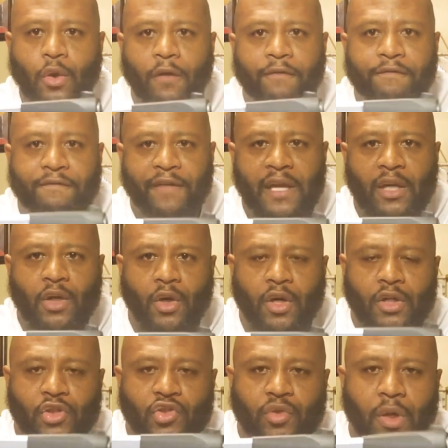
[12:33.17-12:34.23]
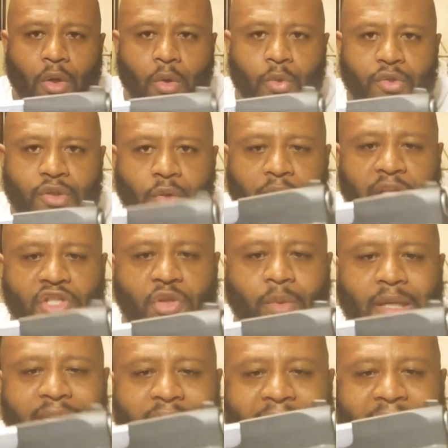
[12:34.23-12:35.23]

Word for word: your finger control so that you will